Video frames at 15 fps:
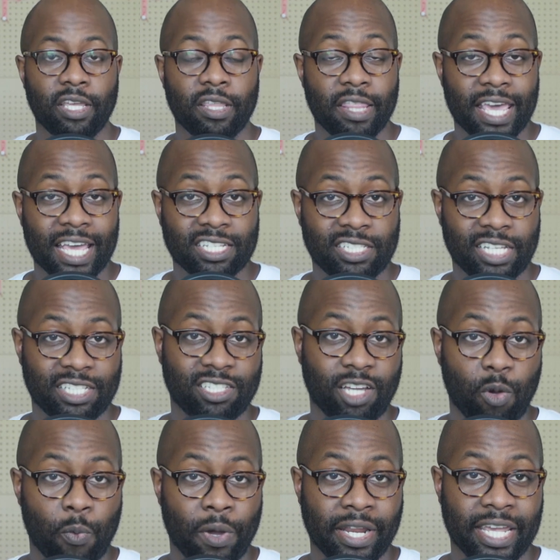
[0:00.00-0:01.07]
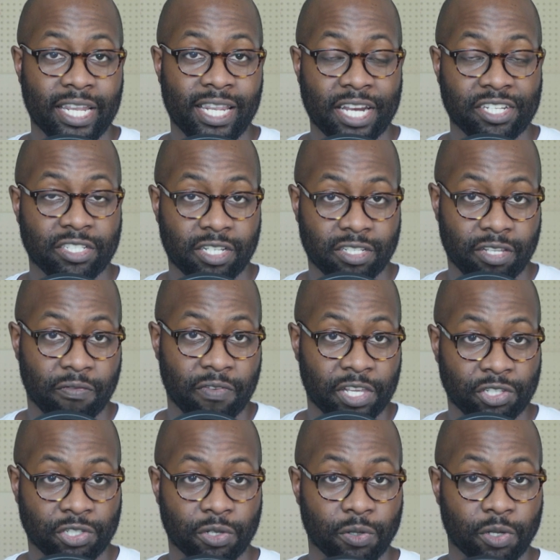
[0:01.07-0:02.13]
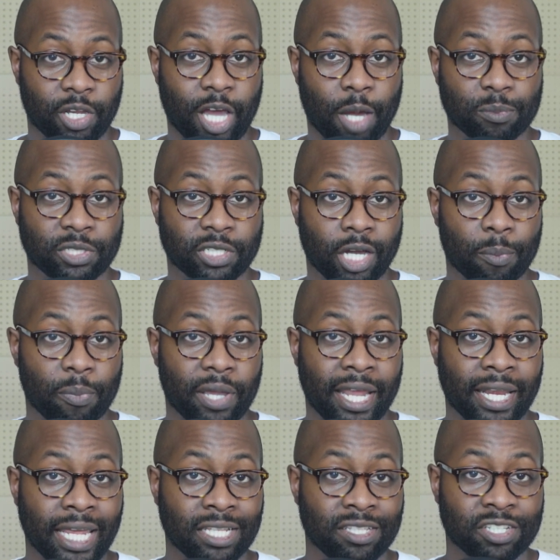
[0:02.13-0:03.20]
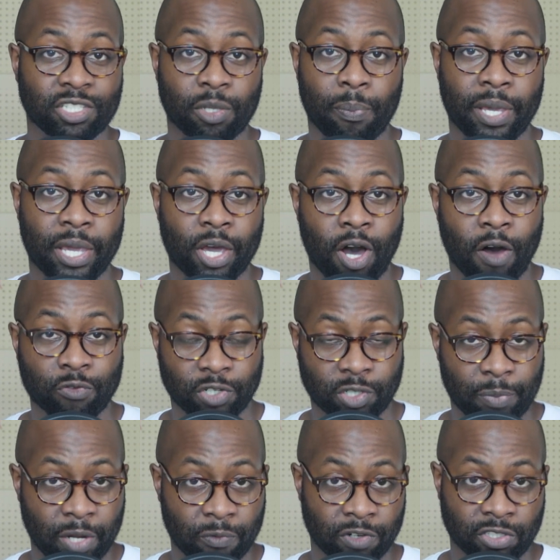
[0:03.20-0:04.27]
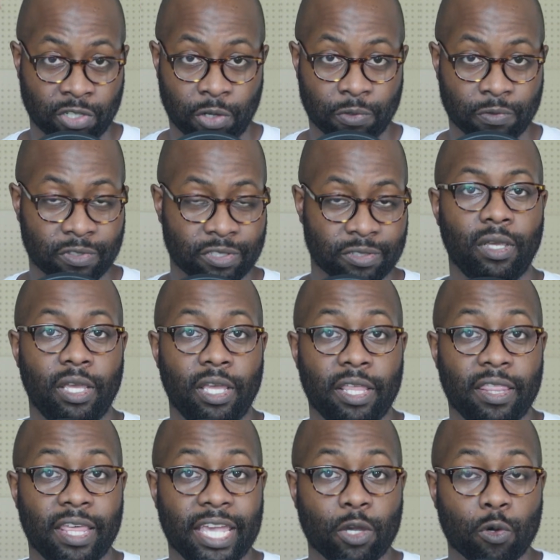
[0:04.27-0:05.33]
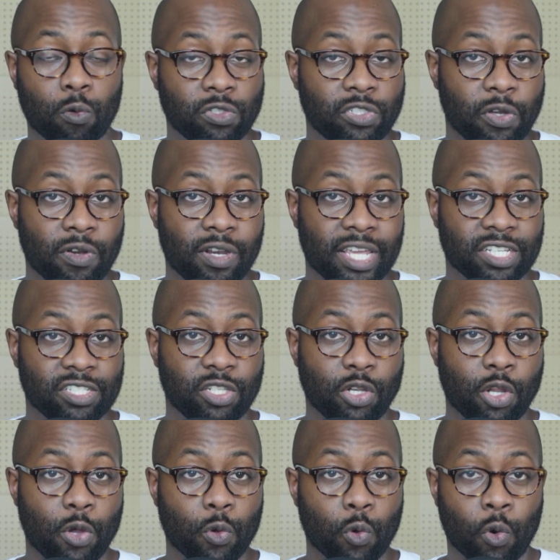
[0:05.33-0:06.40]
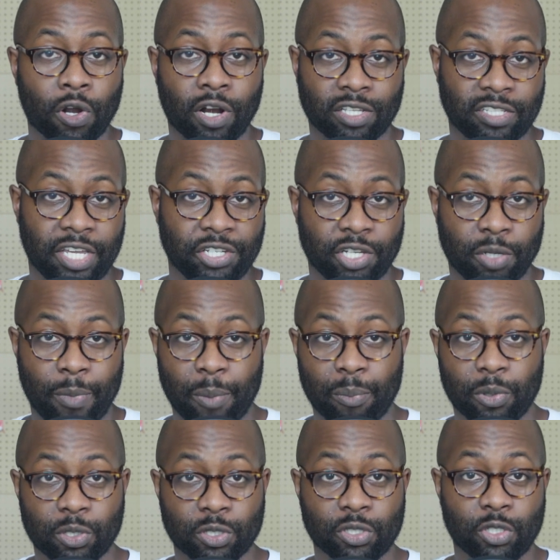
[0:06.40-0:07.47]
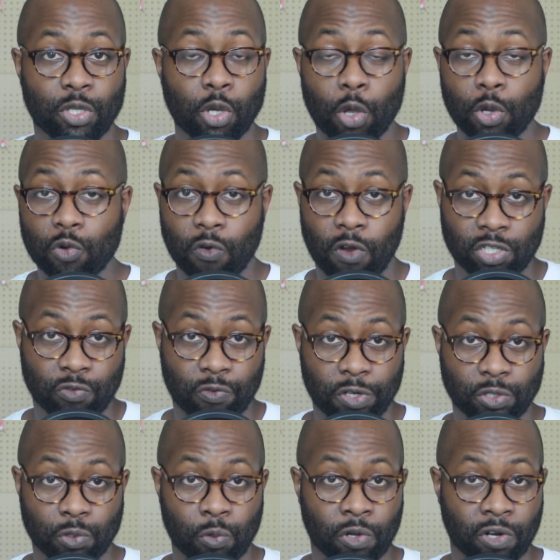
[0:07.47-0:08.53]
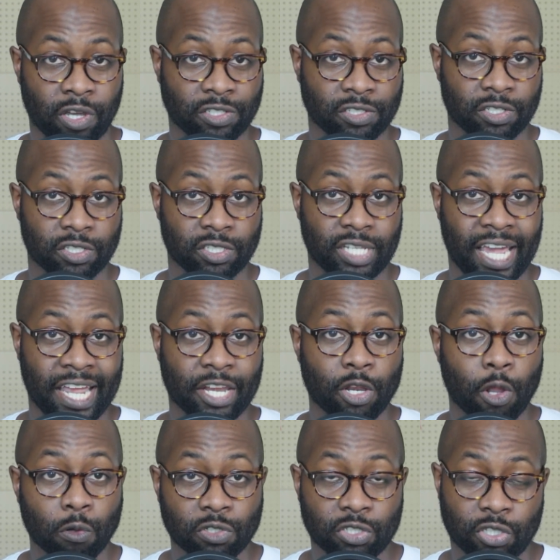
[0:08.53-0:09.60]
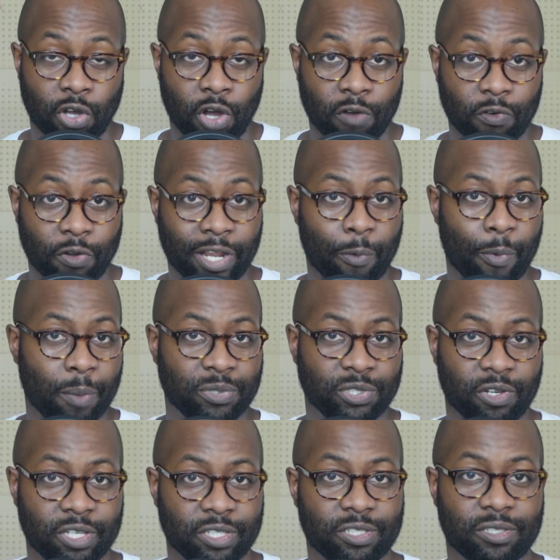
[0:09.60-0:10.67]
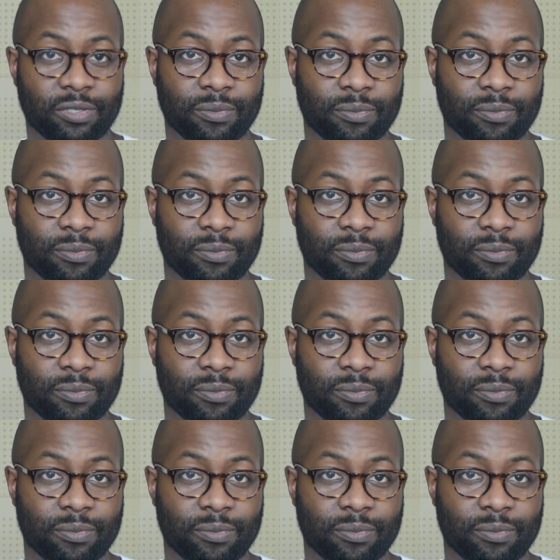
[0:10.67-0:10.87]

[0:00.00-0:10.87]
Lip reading: They're set up when a legislative issue comes up and they disappear after it's been resolved. They also list no organisation members, no grassroots organisers, and no staff on their websites.